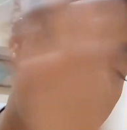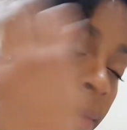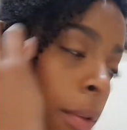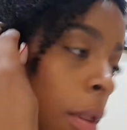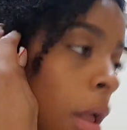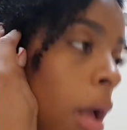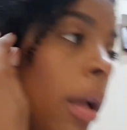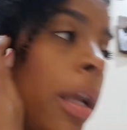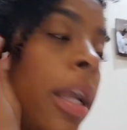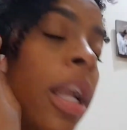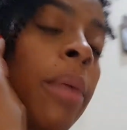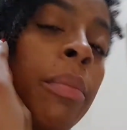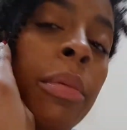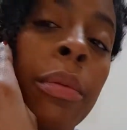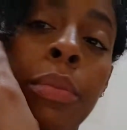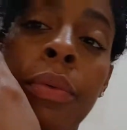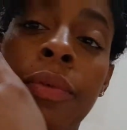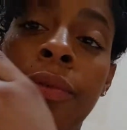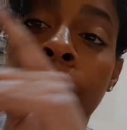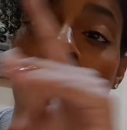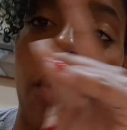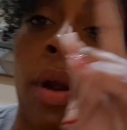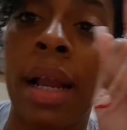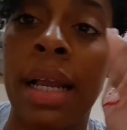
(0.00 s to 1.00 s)
vlog here, but
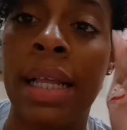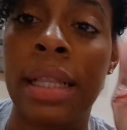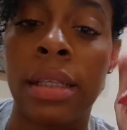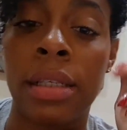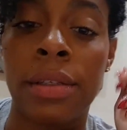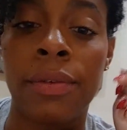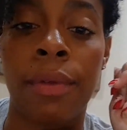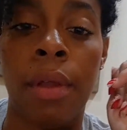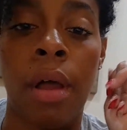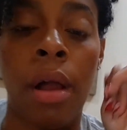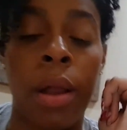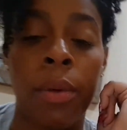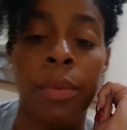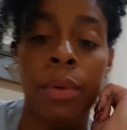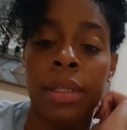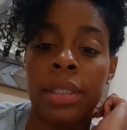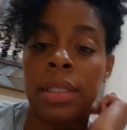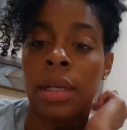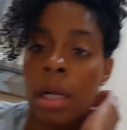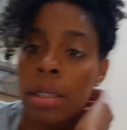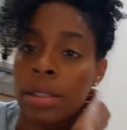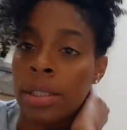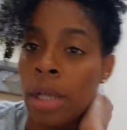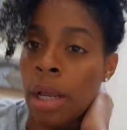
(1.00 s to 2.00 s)
before I end this vlog, I want to
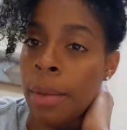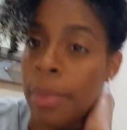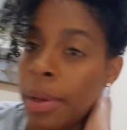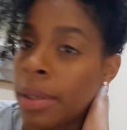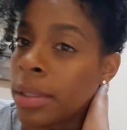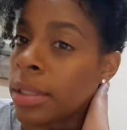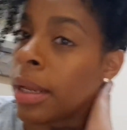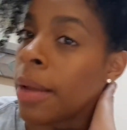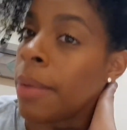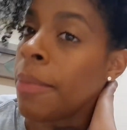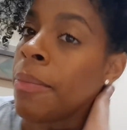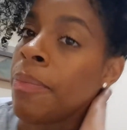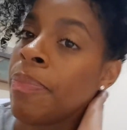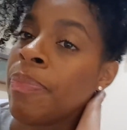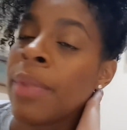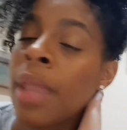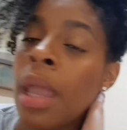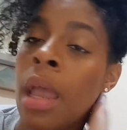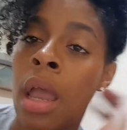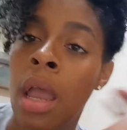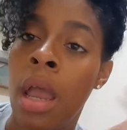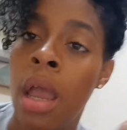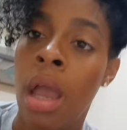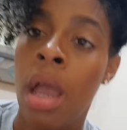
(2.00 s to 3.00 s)
talk to you about something.
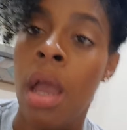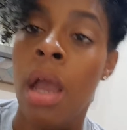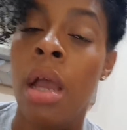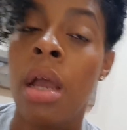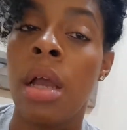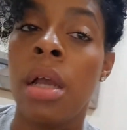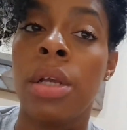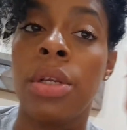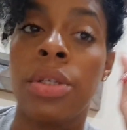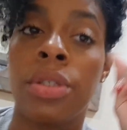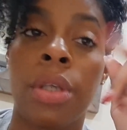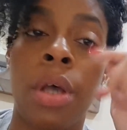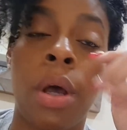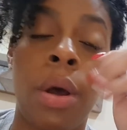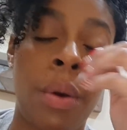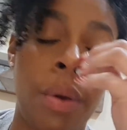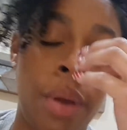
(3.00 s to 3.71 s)
So